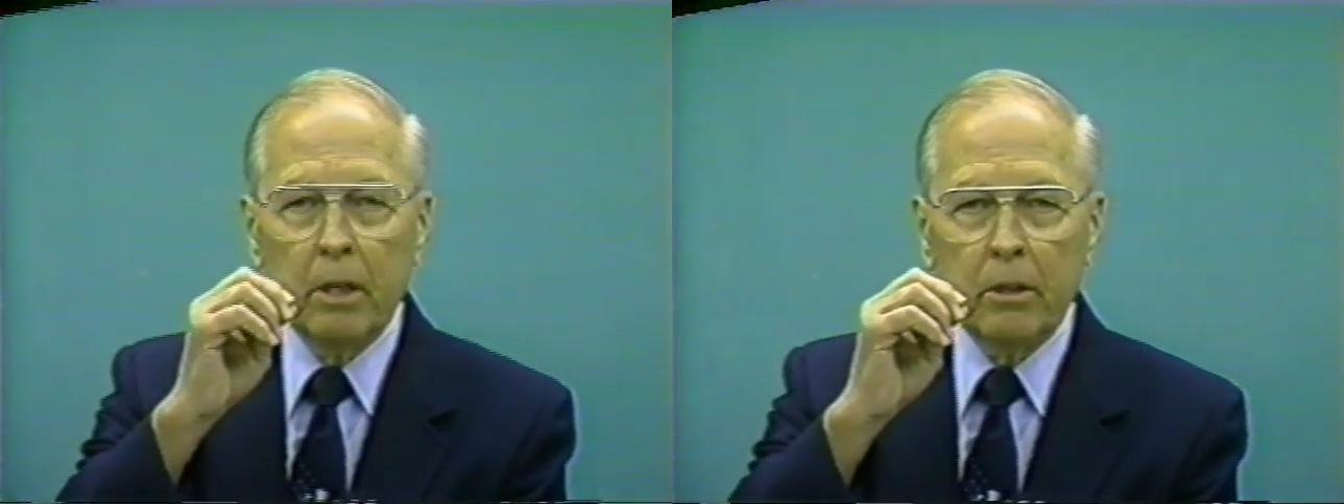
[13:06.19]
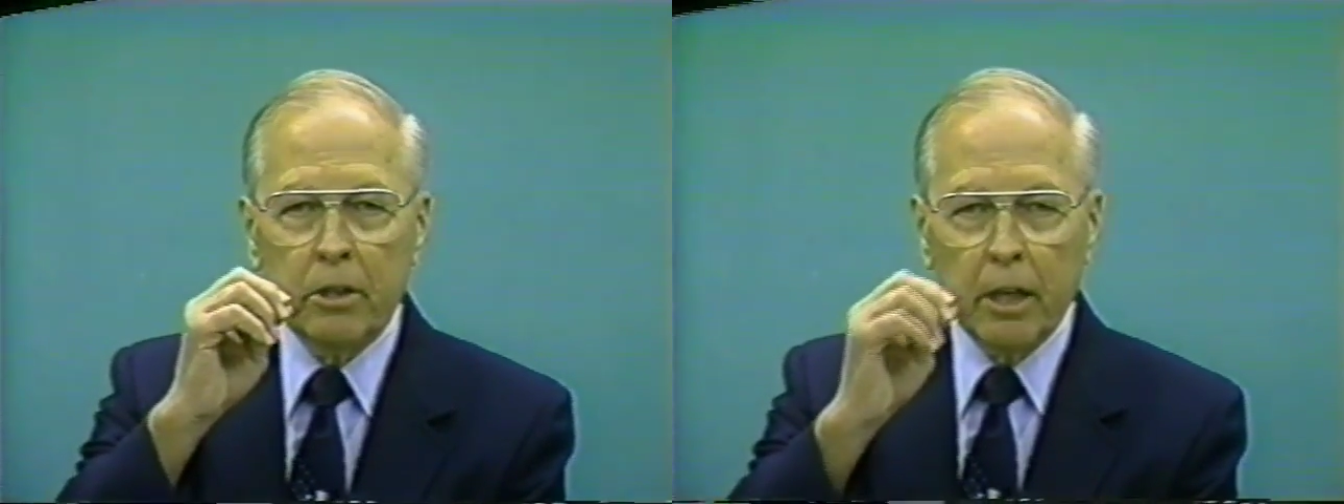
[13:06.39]

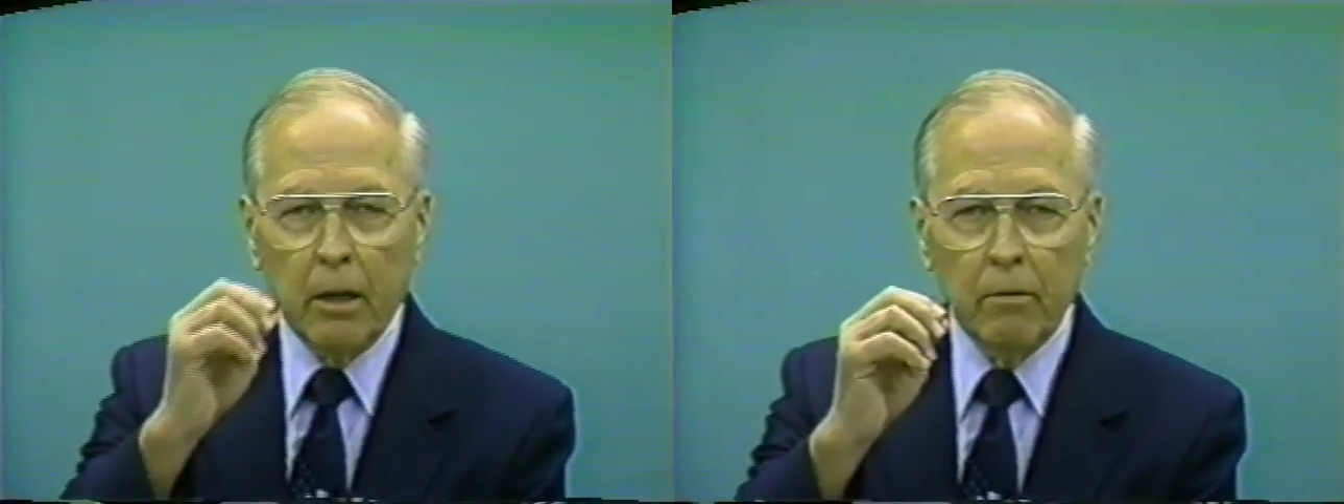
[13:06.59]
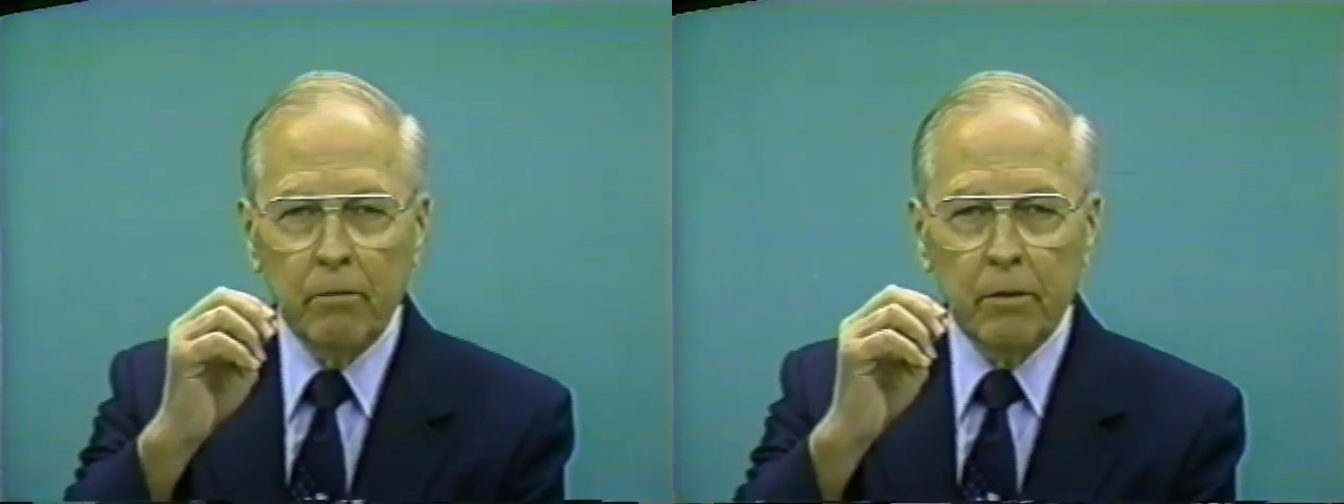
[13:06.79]

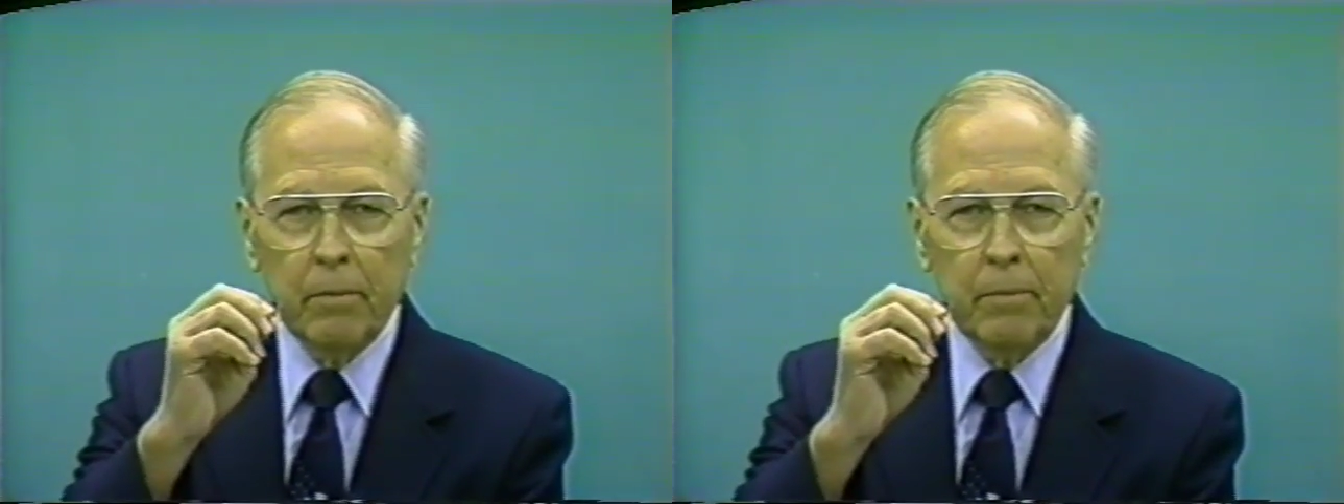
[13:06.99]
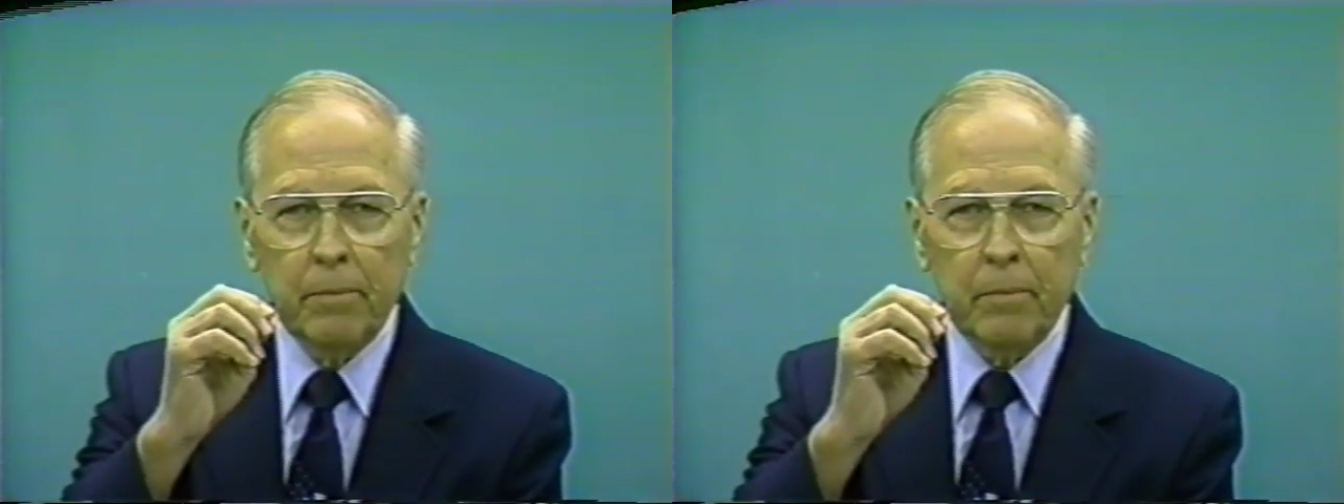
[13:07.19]
itself.
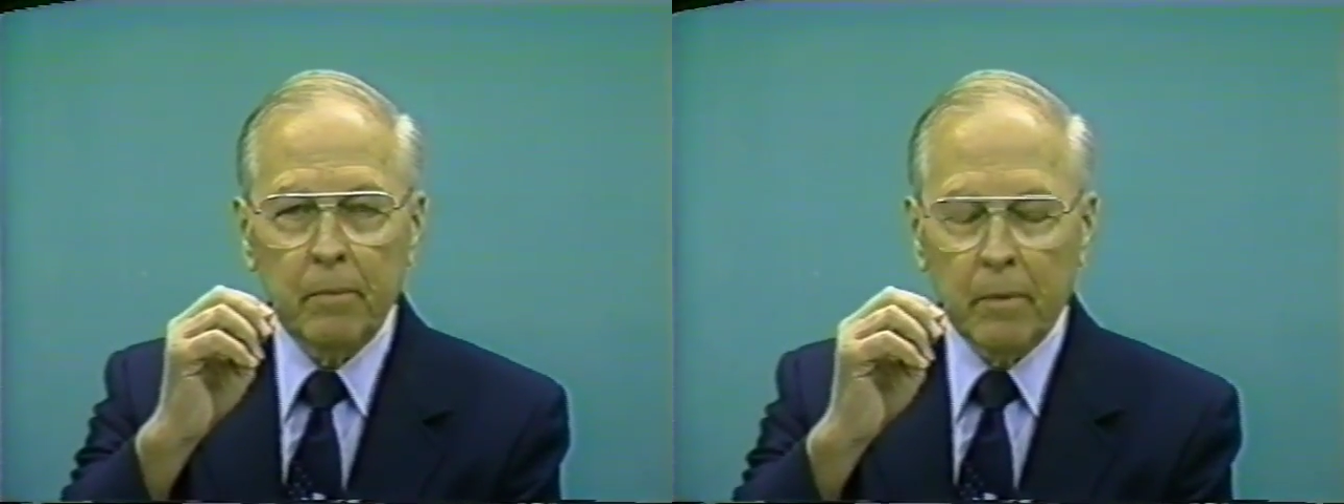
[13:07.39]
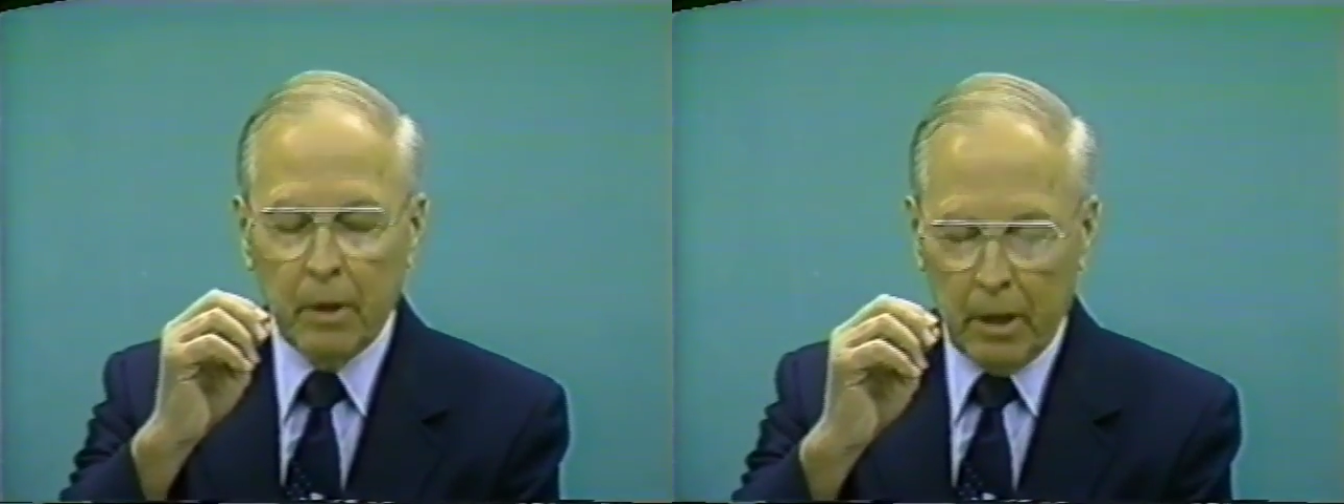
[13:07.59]

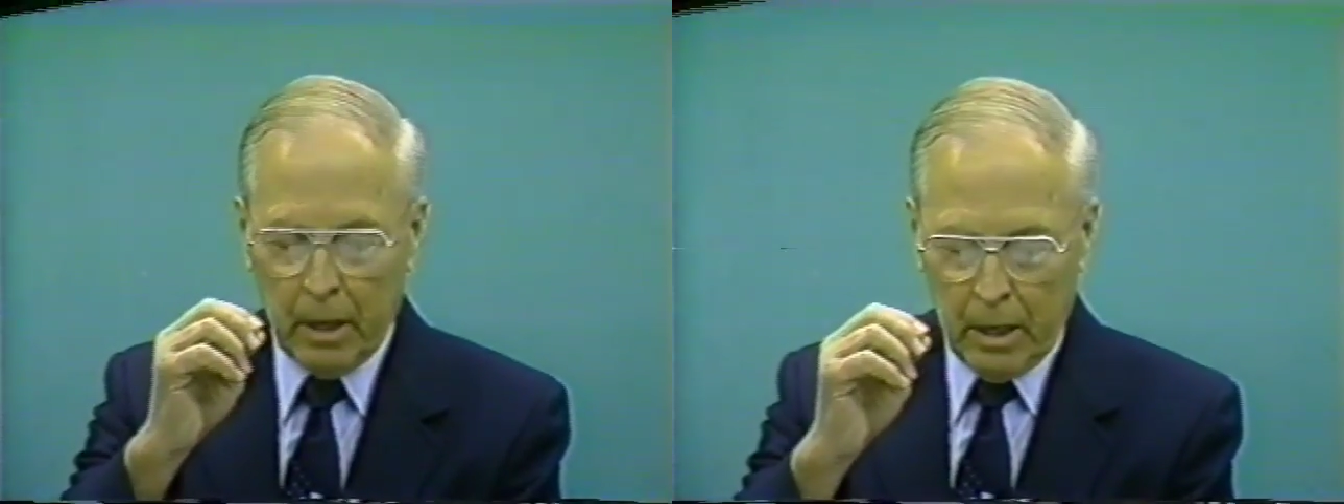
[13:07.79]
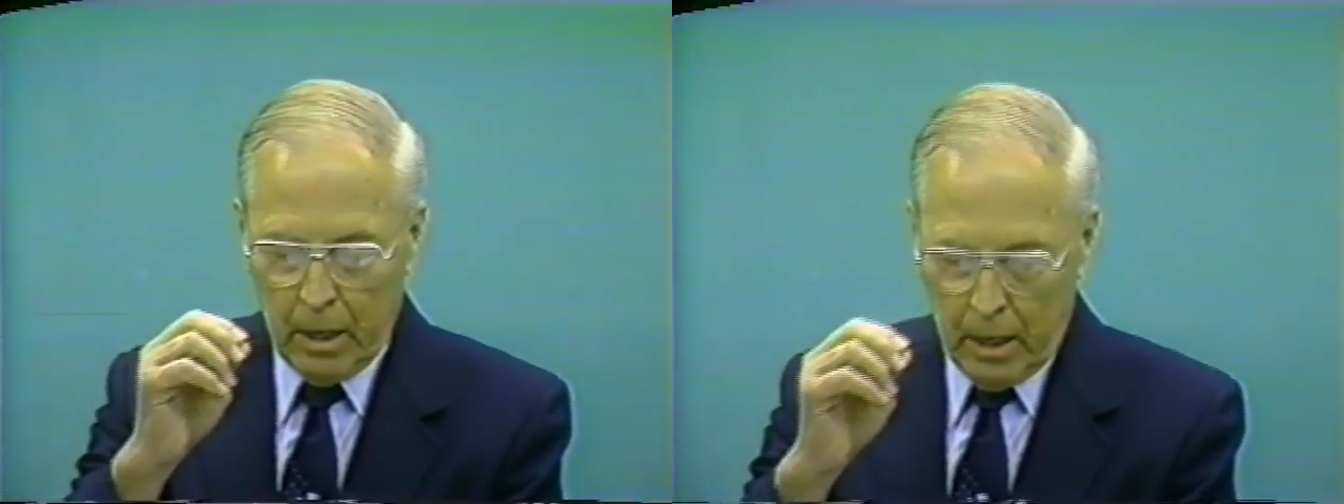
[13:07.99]

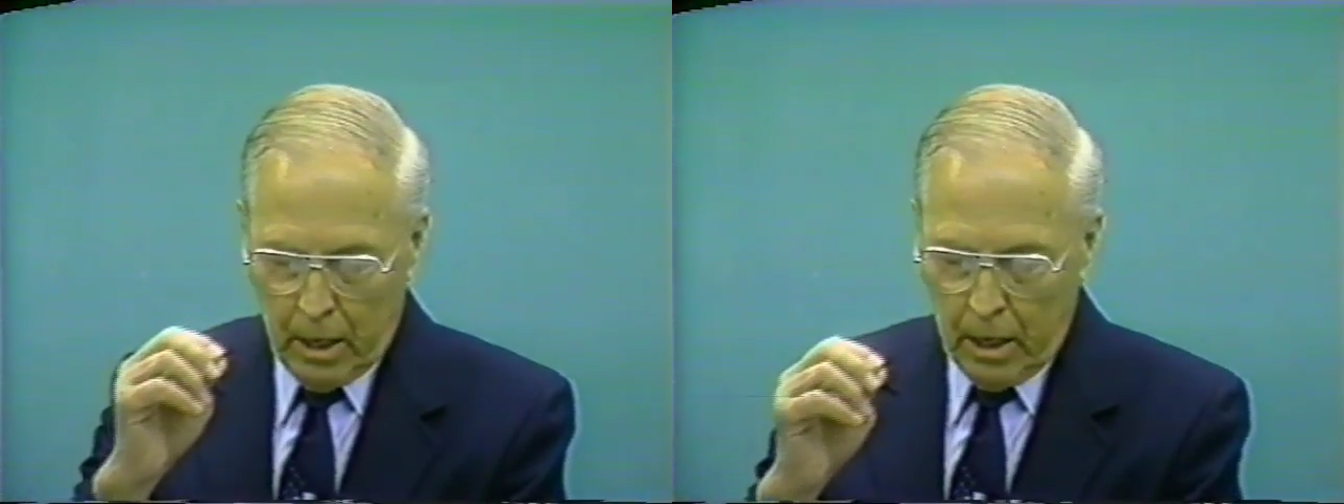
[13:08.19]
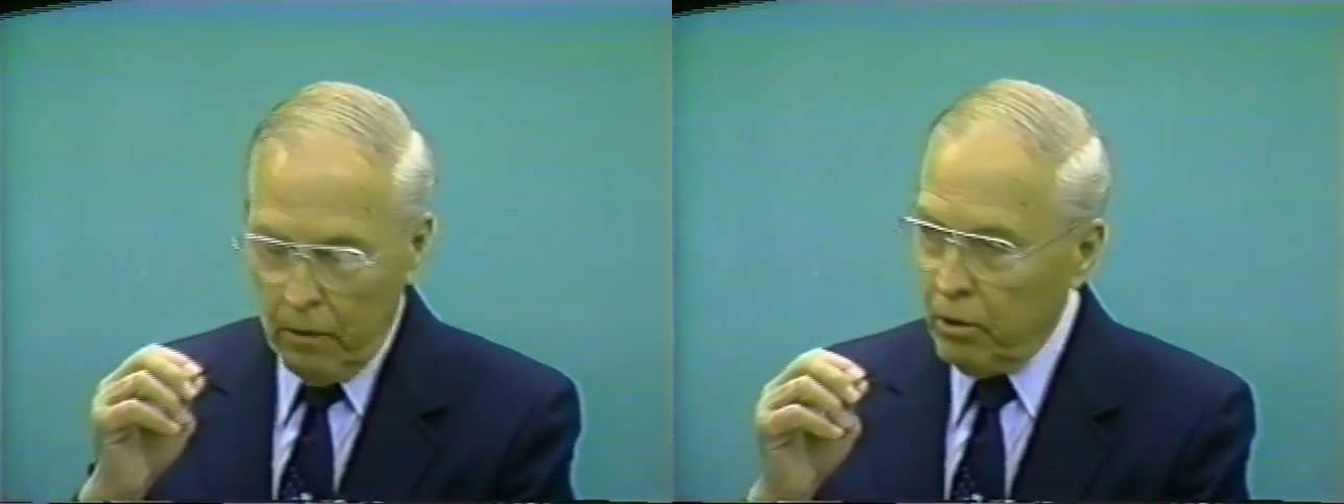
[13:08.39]

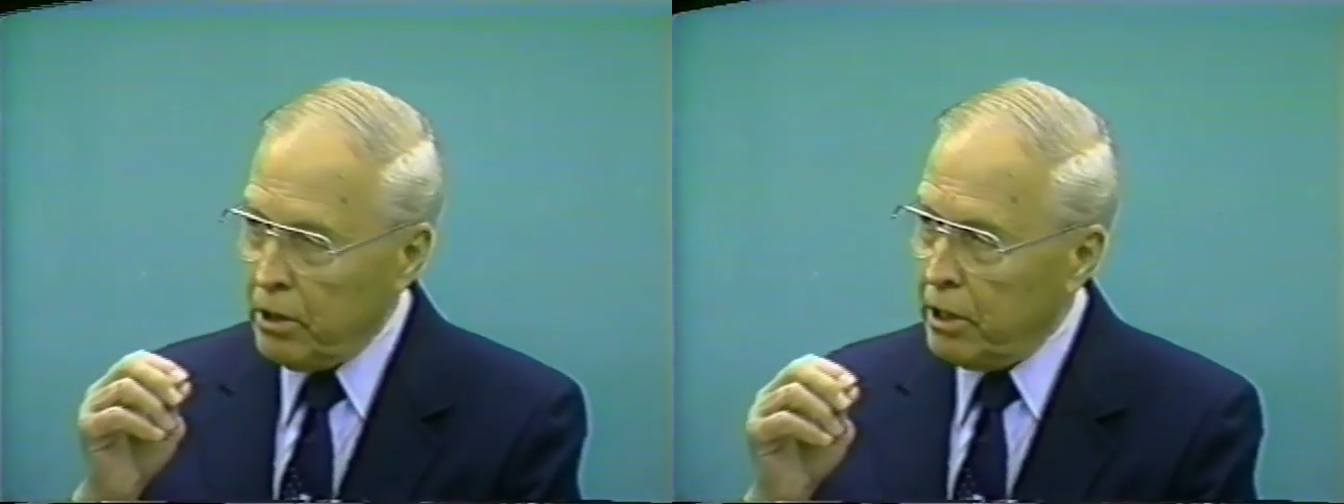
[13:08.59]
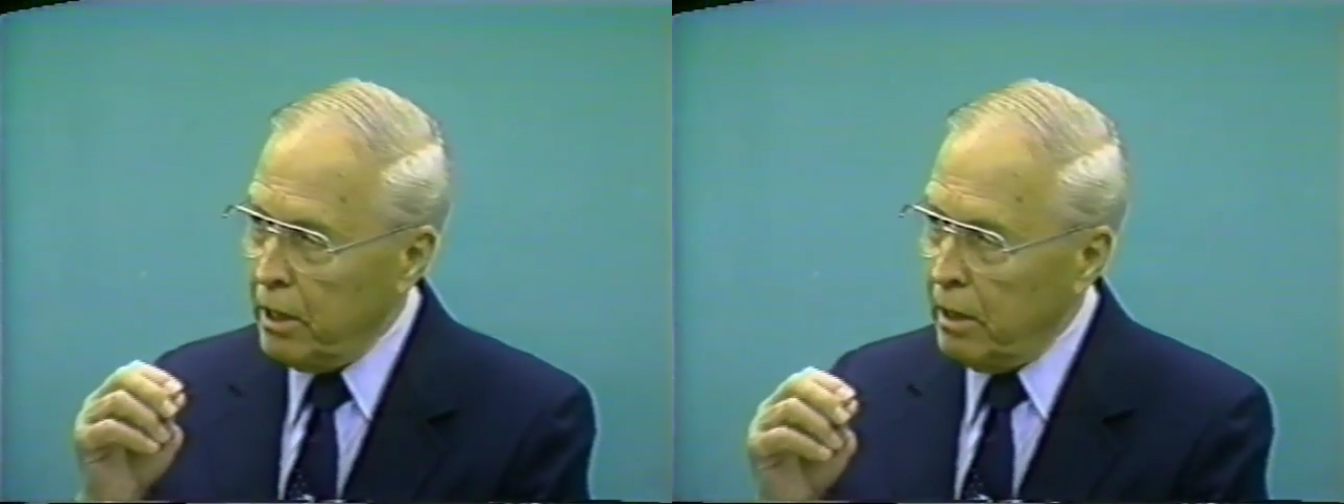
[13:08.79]
If
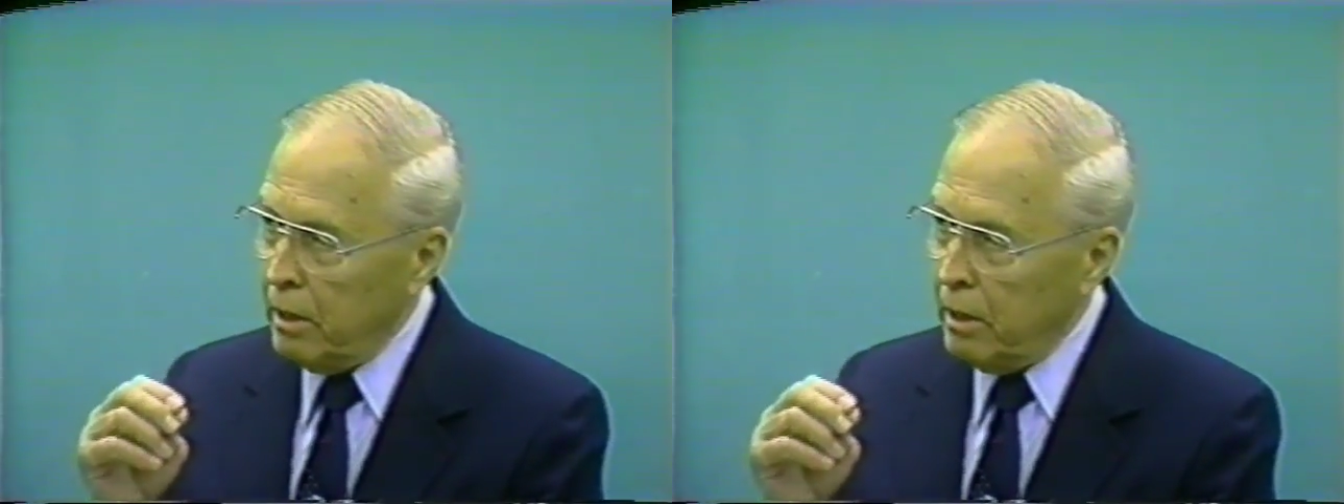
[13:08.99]
we see